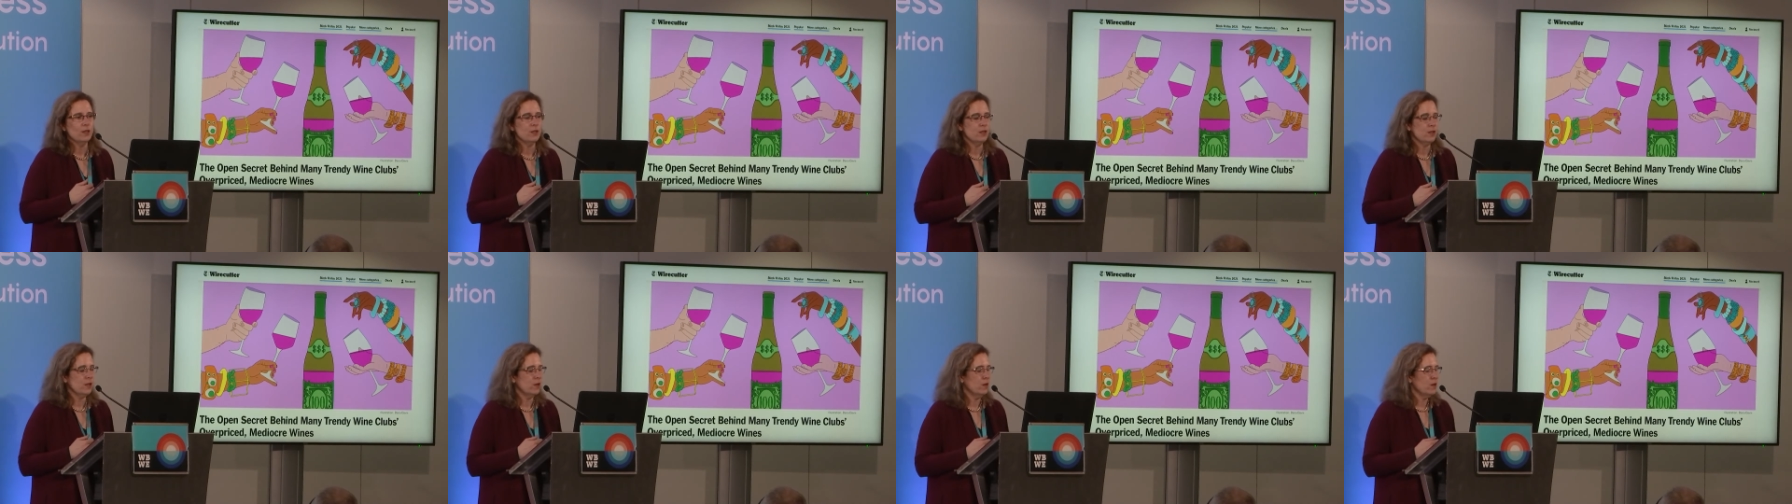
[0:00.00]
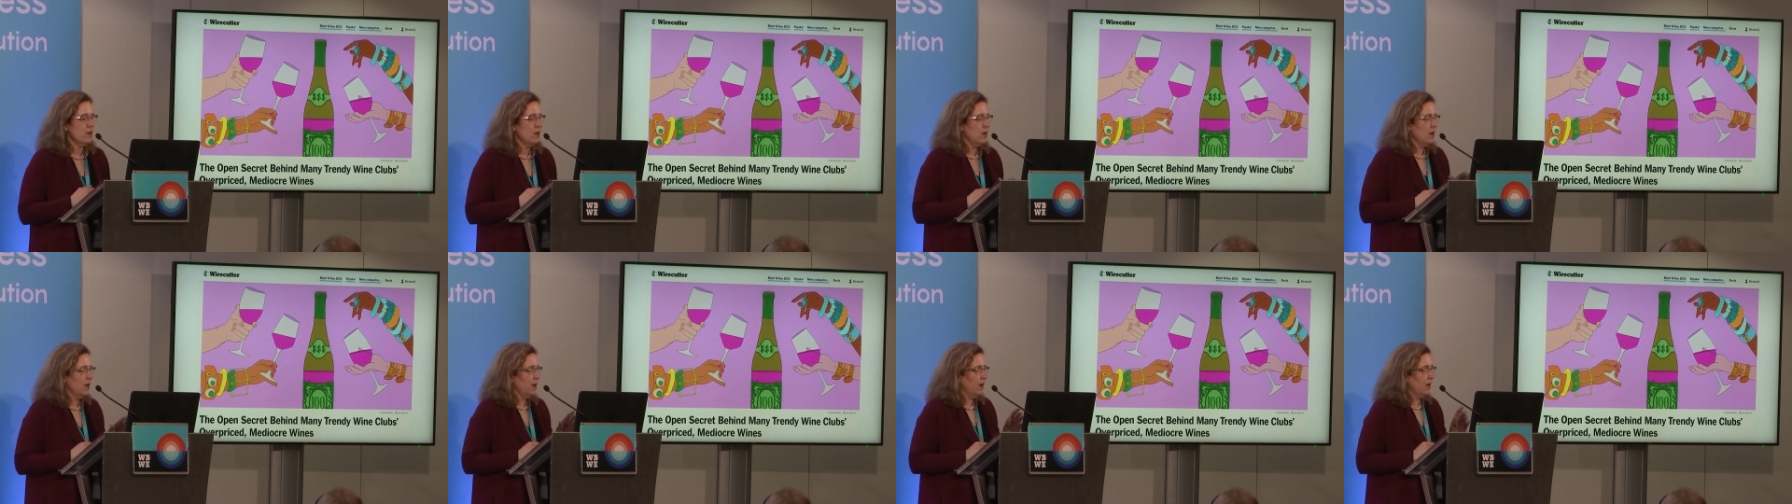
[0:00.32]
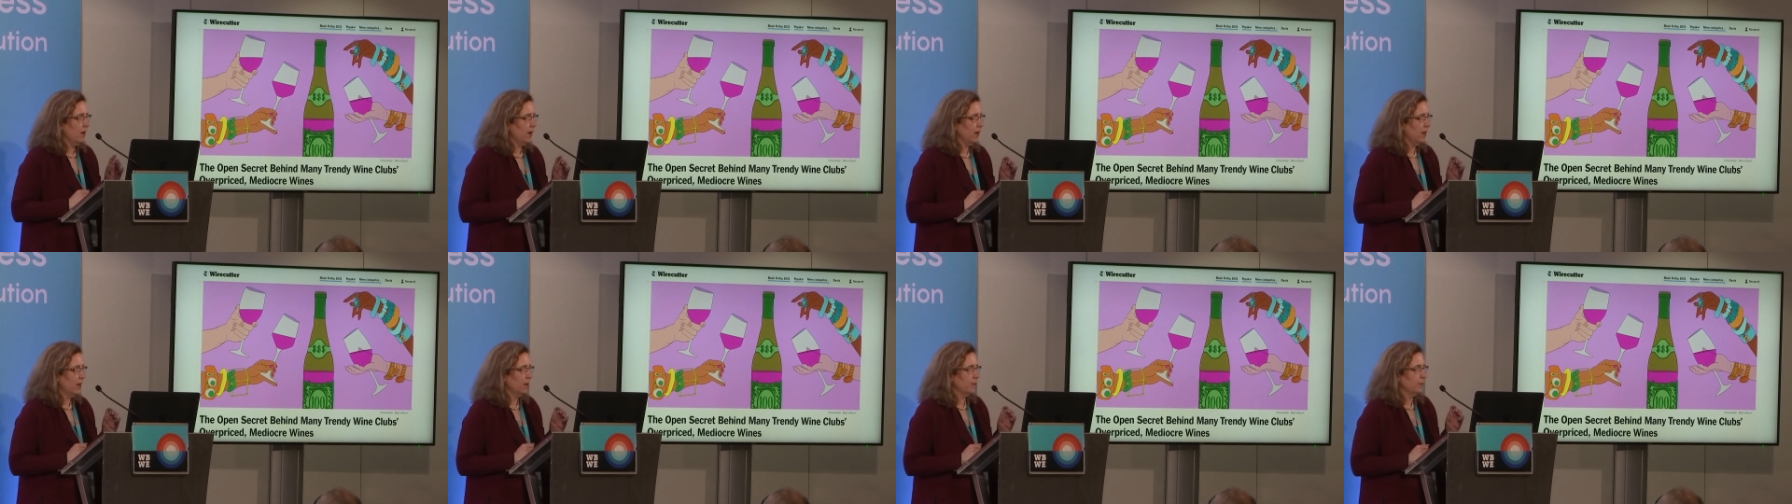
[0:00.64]
So
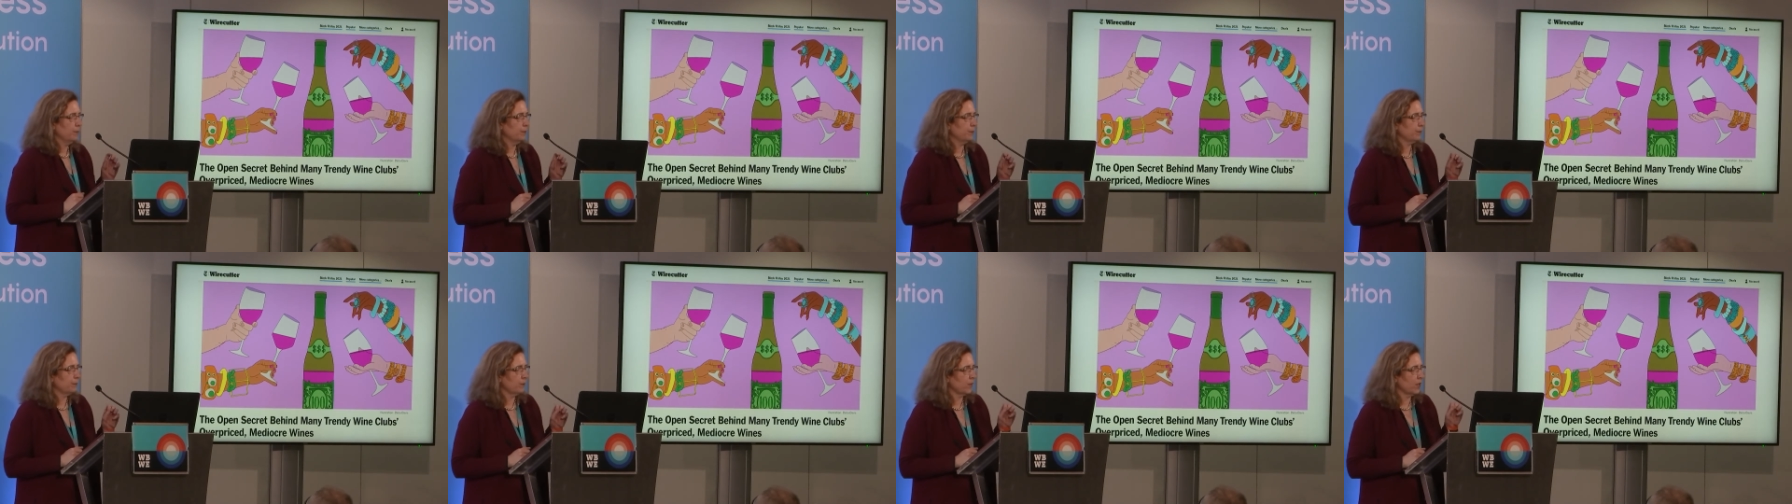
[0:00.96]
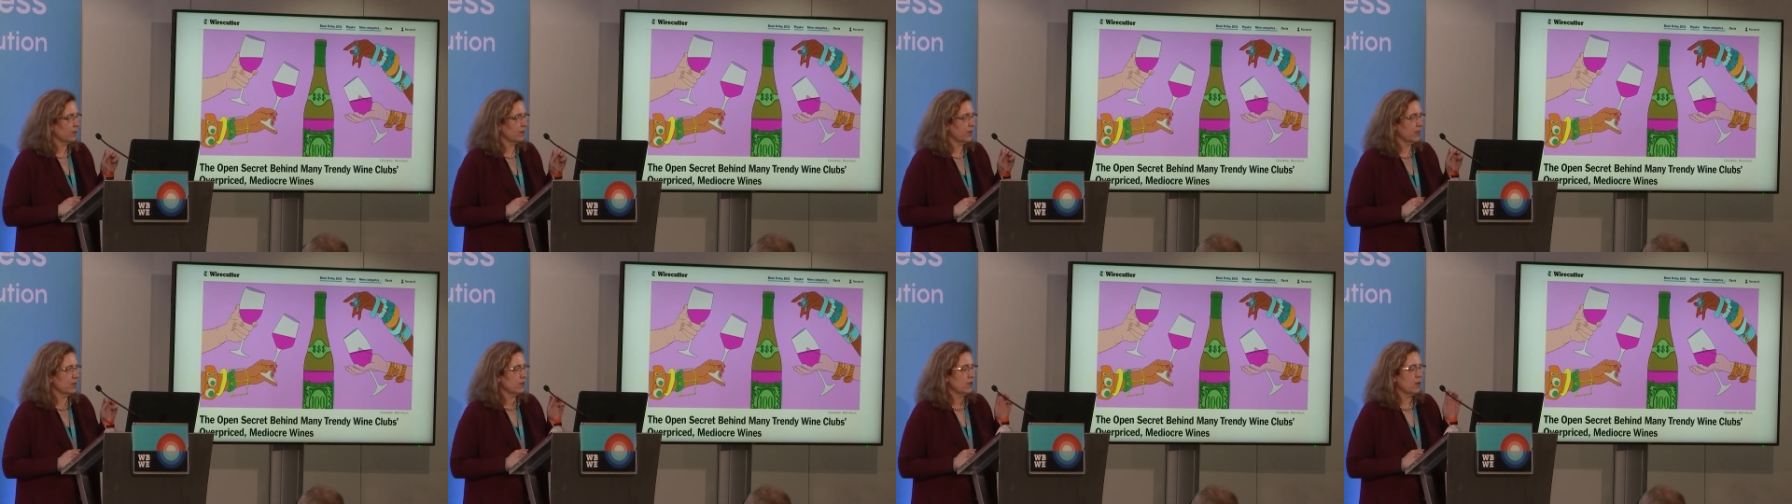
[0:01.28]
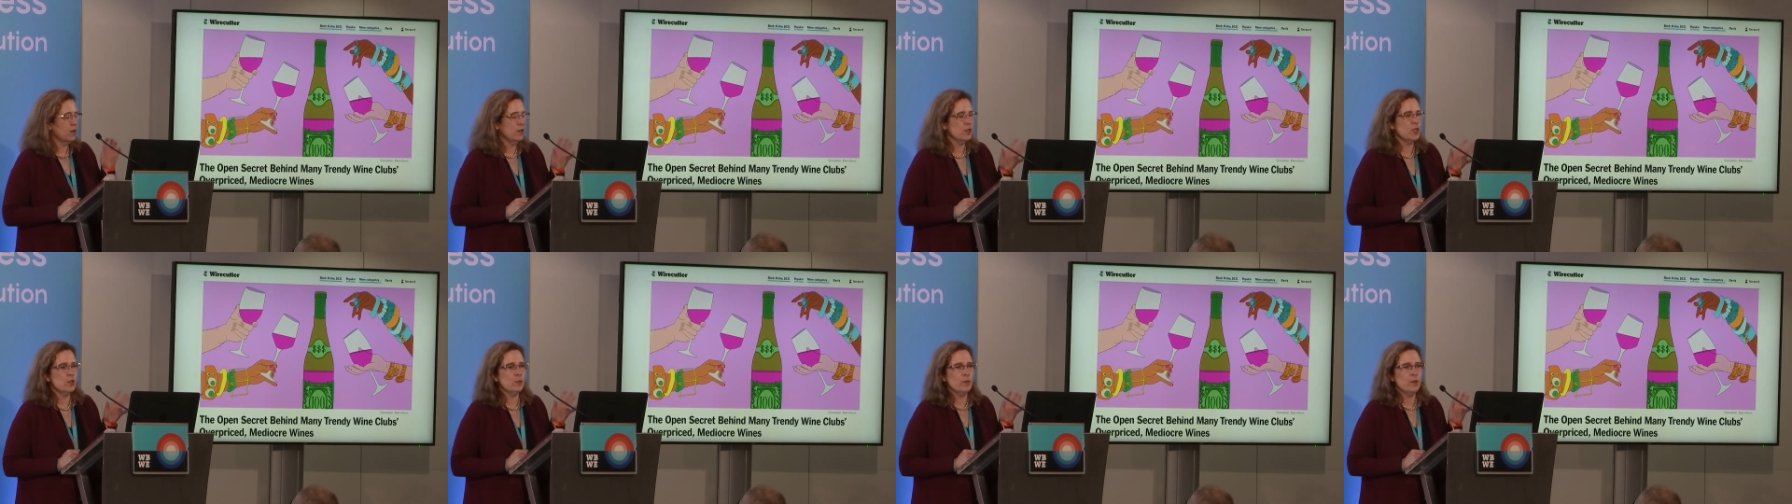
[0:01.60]
um, there's
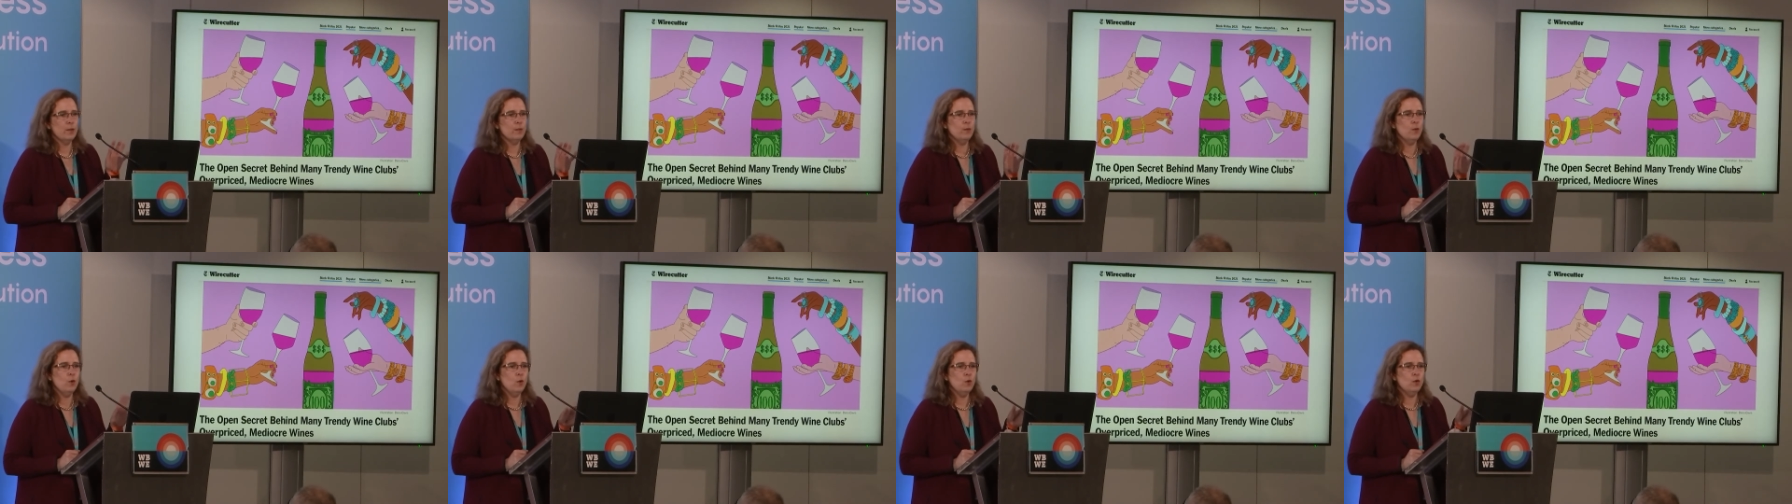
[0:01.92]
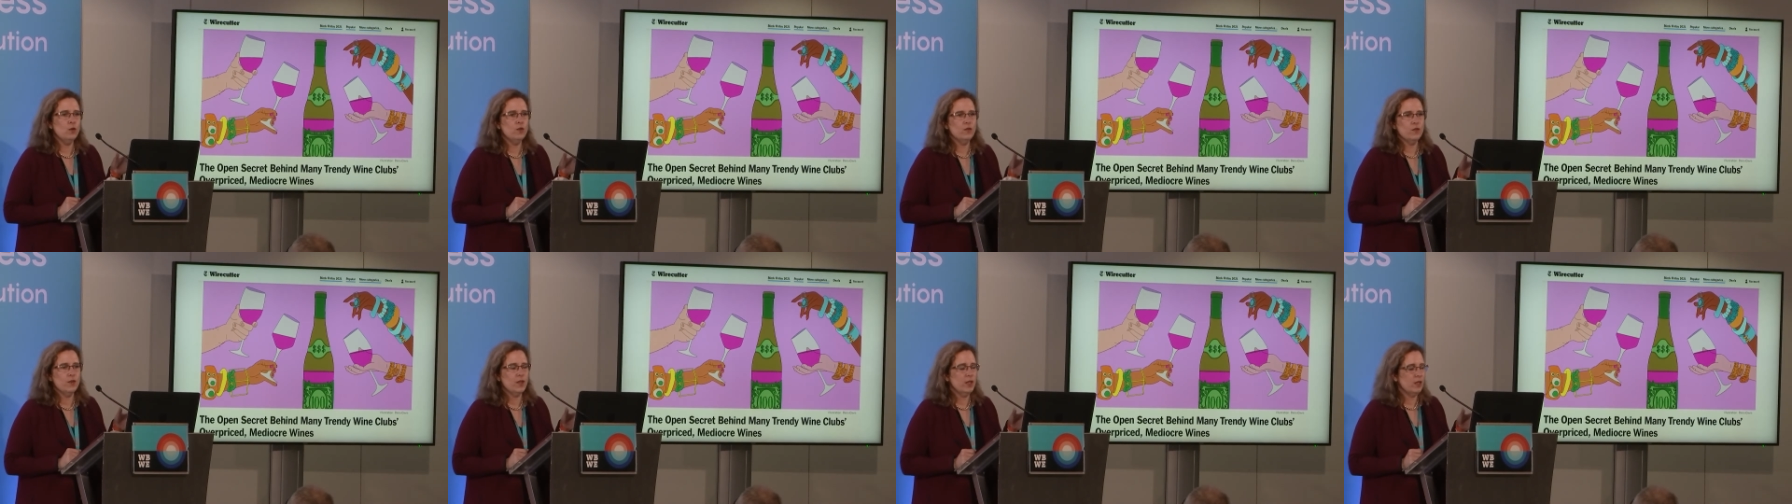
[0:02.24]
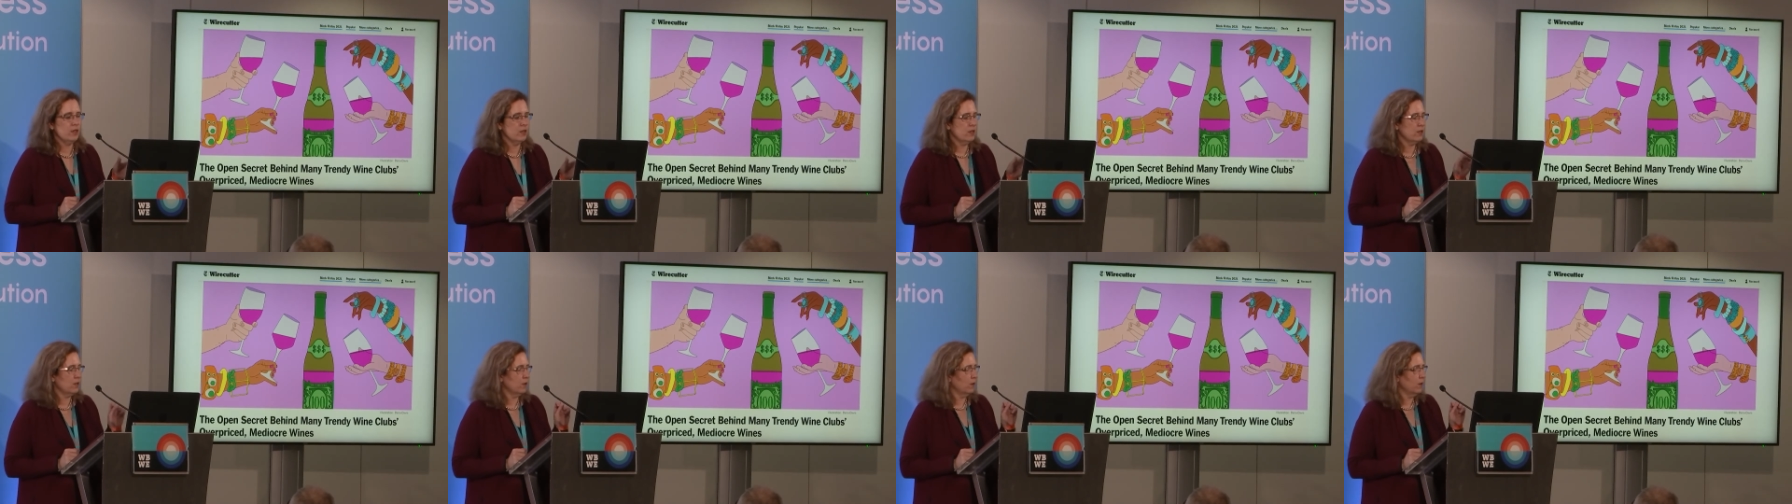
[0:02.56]
going to be more of this